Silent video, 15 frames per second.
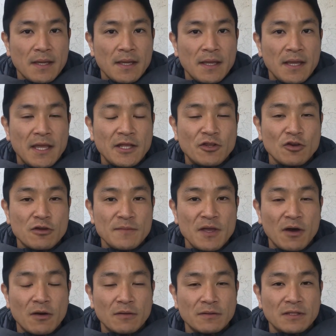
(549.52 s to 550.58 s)
He took me
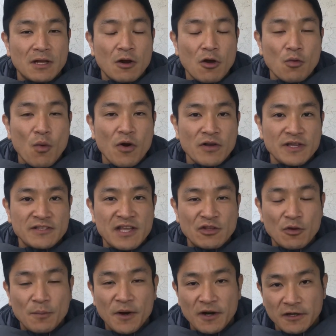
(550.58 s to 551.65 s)
on a long walk in
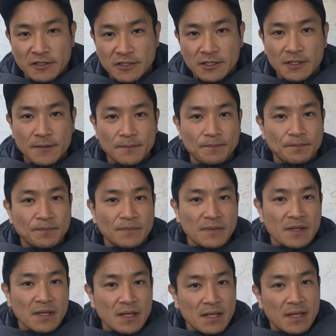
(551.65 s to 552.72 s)
Central Park,
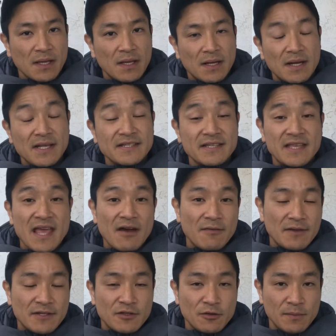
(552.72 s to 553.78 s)
listened
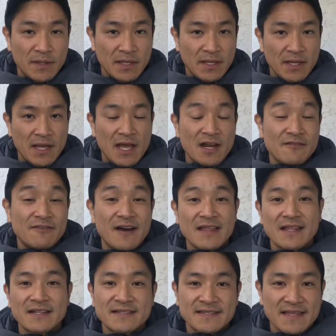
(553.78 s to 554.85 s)
carefully to me, and
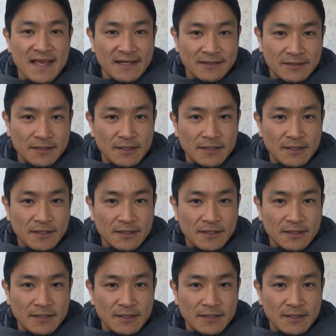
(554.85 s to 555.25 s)
finally said,